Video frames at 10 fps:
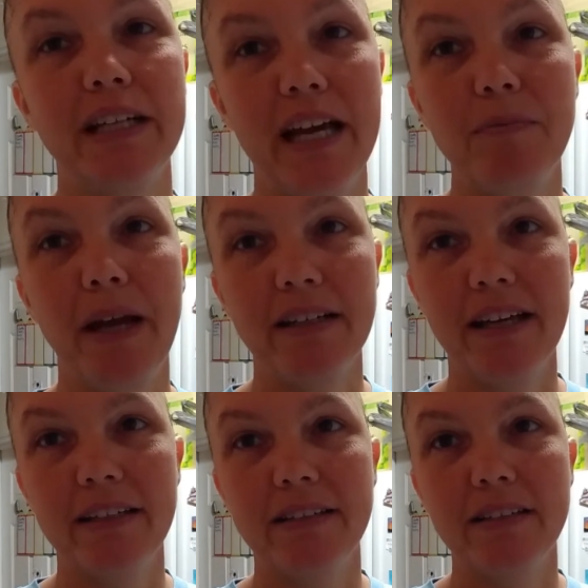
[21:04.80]
Like I ate
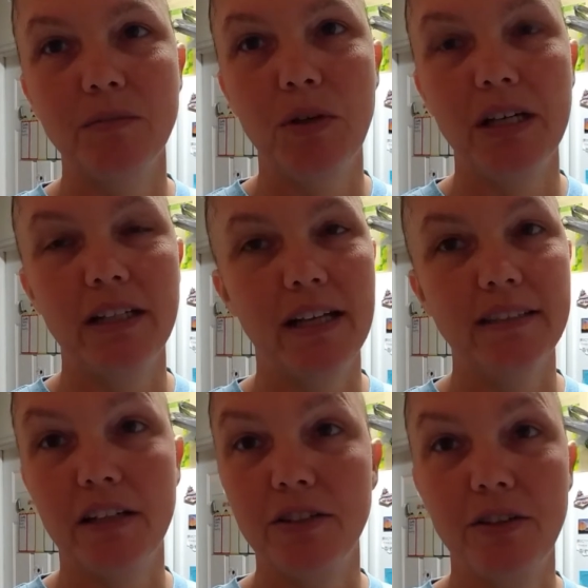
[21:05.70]
pancakes this morning and
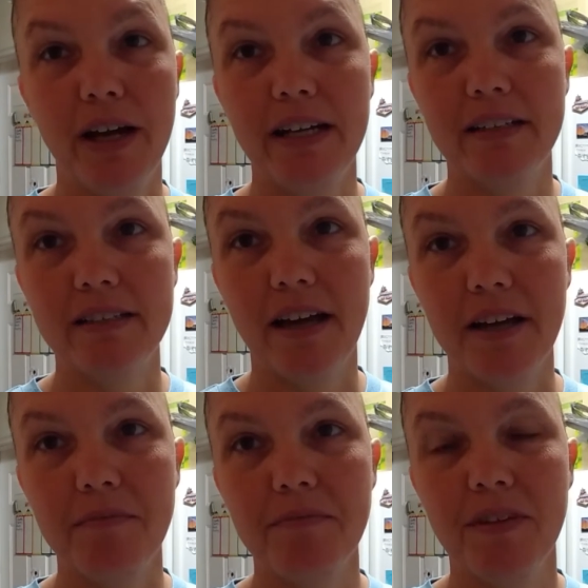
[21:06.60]
that sounded great at the
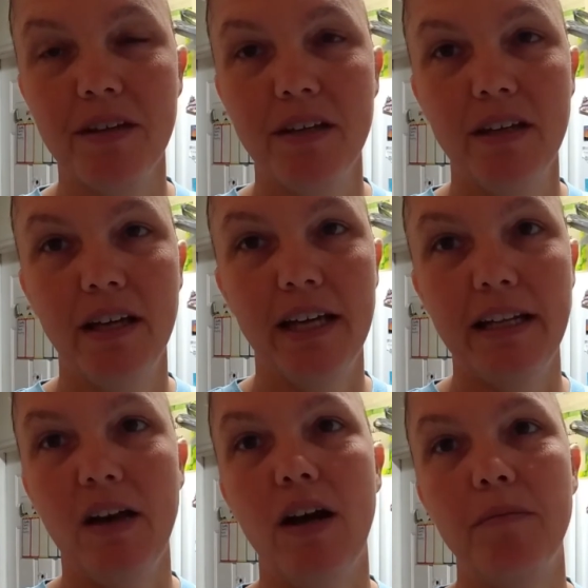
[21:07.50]
time.
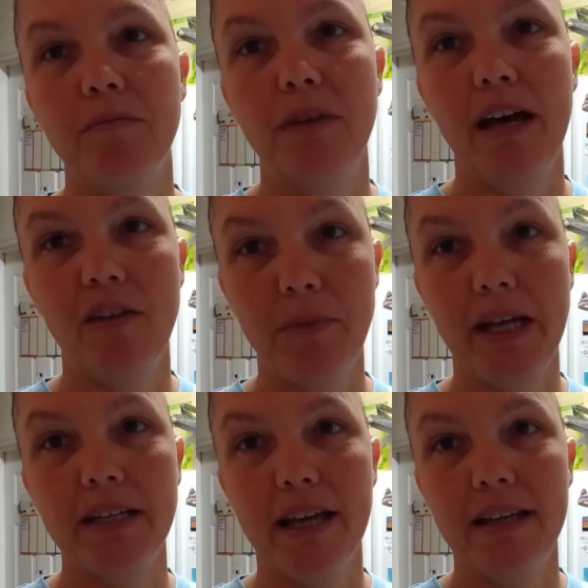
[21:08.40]
And now I have
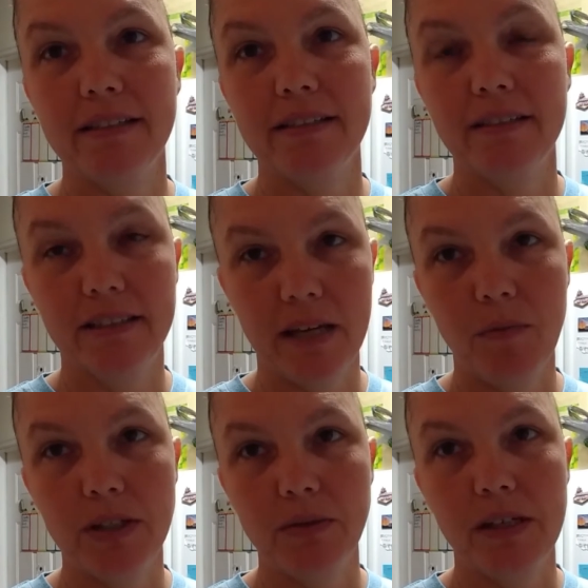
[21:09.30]
pancakes, the
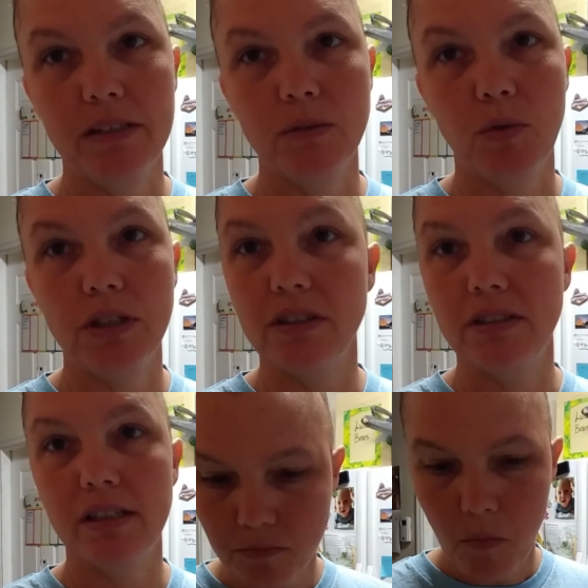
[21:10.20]
same ones we ate this morning,
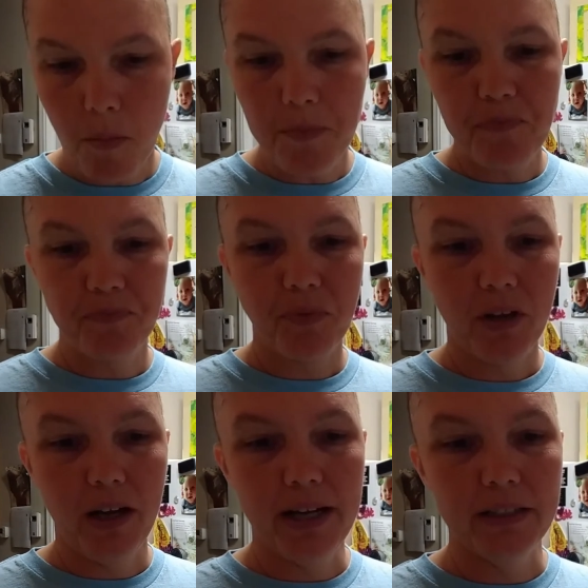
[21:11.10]

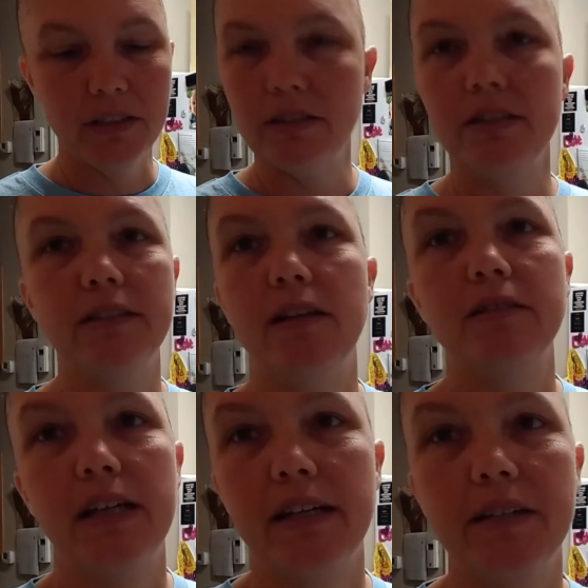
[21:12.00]
it
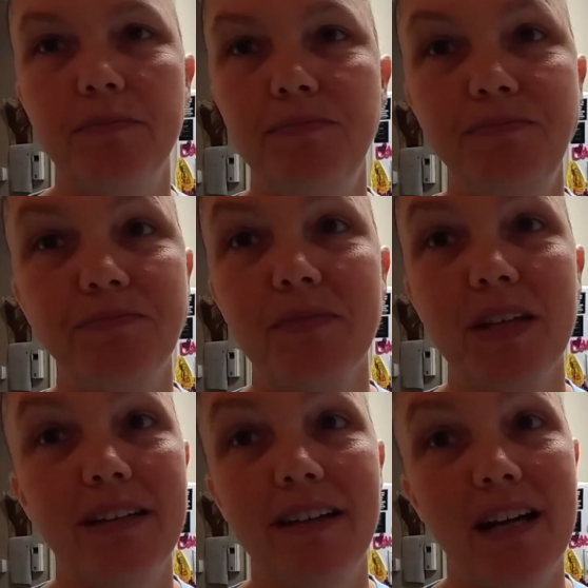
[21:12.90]
sounds like
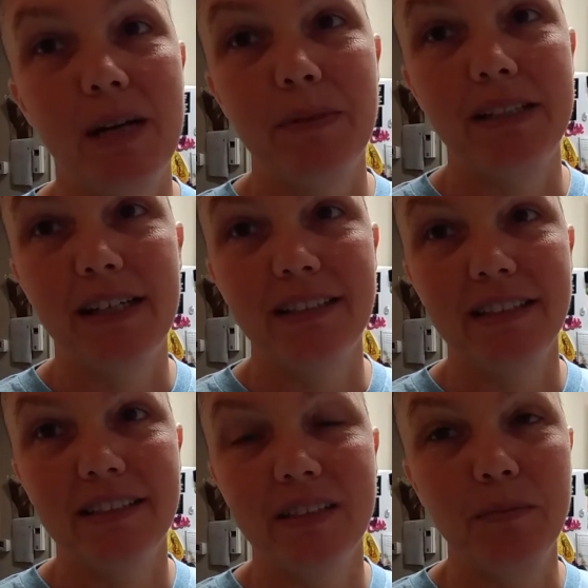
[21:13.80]

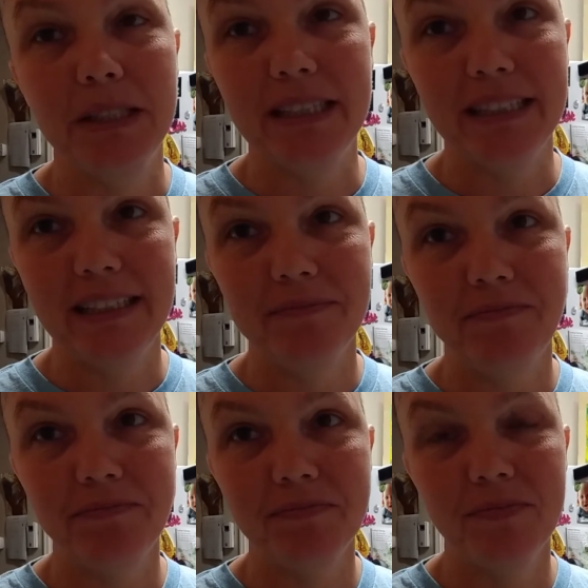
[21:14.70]
non-appetizing completely.
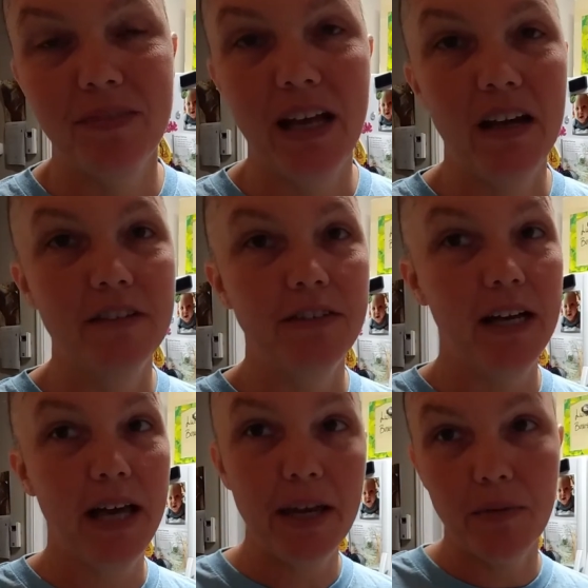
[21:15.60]
Now, if
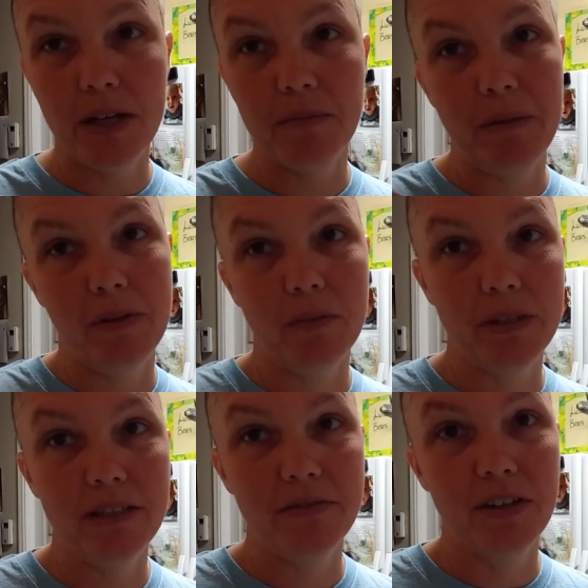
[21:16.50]
I ate one, maybe it would
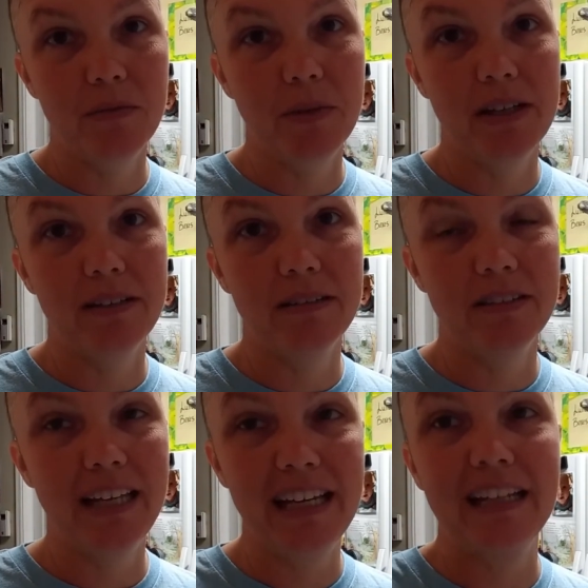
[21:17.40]
be different, but
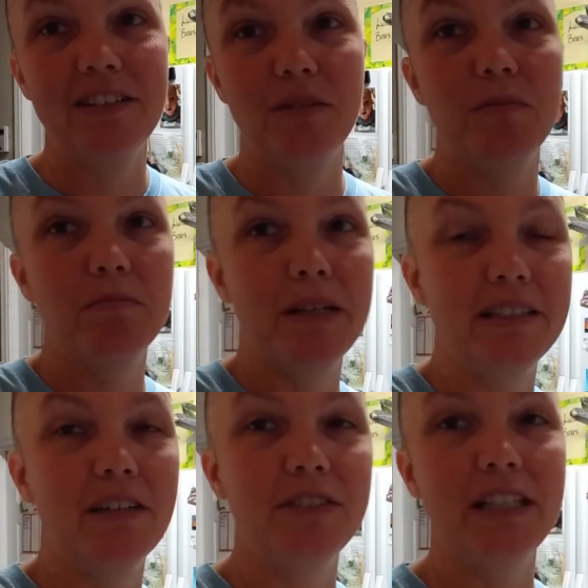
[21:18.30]
getting to
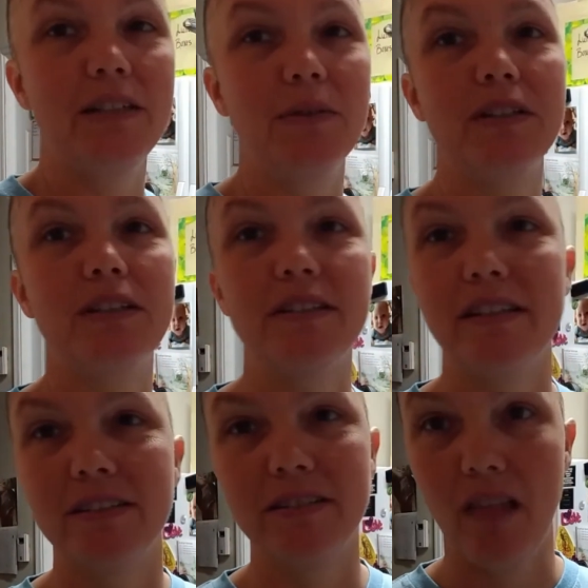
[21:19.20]
myself to eat one just
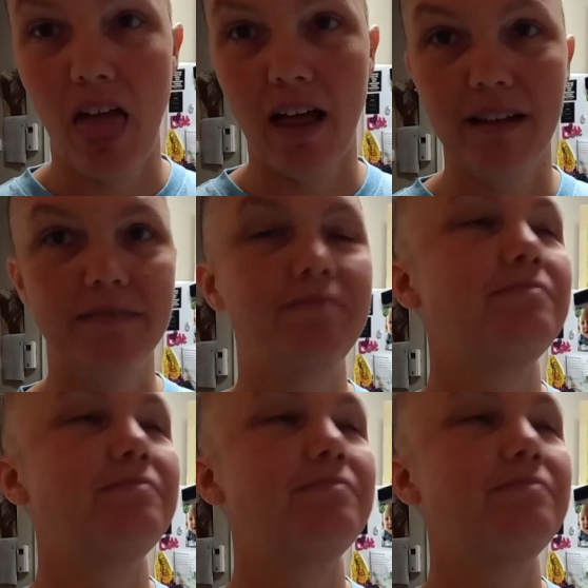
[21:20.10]
sounds ugh.